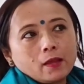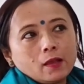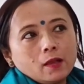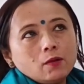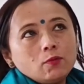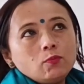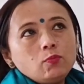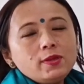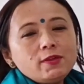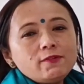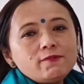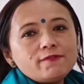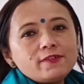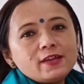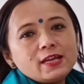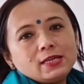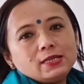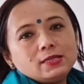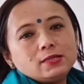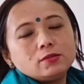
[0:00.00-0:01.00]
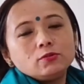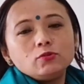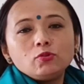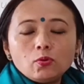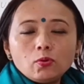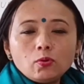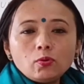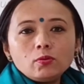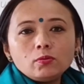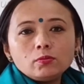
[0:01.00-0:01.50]
we find,
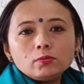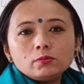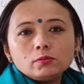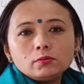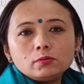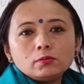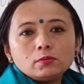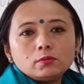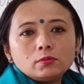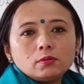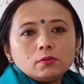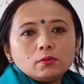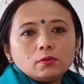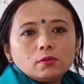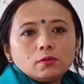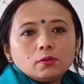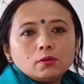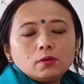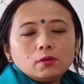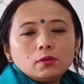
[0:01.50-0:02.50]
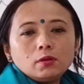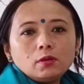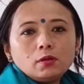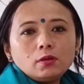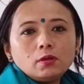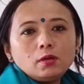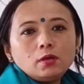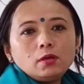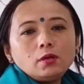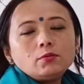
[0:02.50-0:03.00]
though
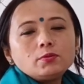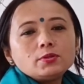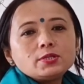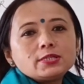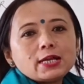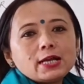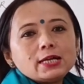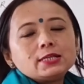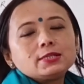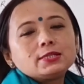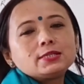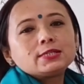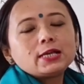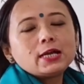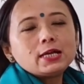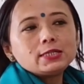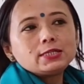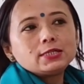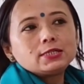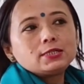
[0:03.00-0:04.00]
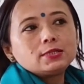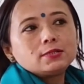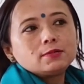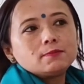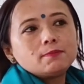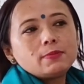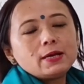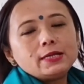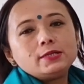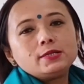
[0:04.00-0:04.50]
it was started
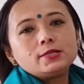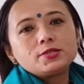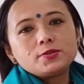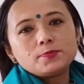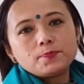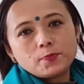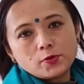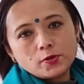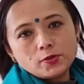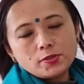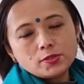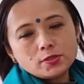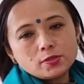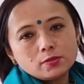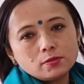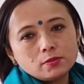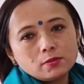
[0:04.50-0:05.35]
by the sepoys,